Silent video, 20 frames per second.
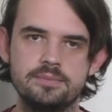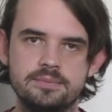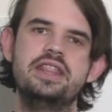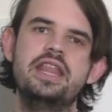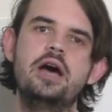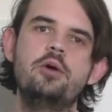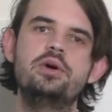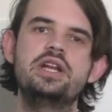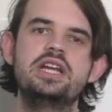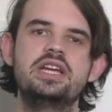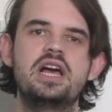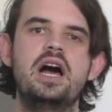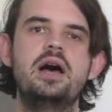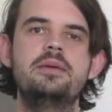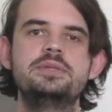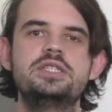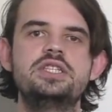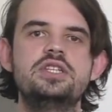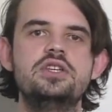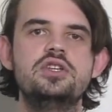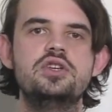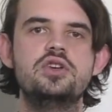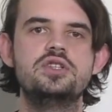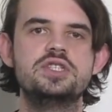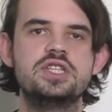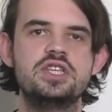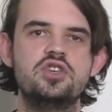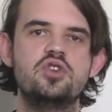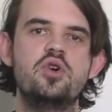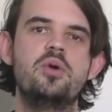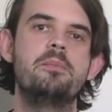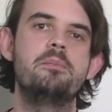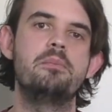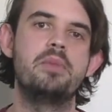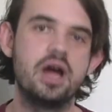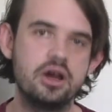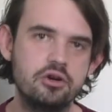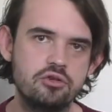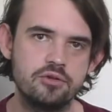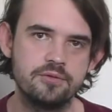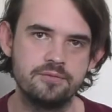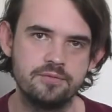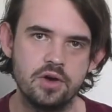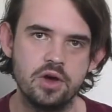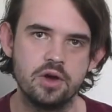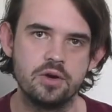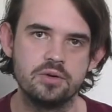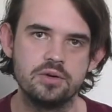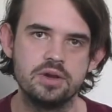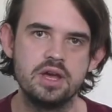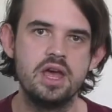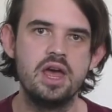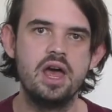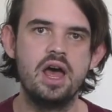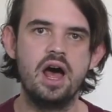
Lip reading: Now, when it comes to using your microphone,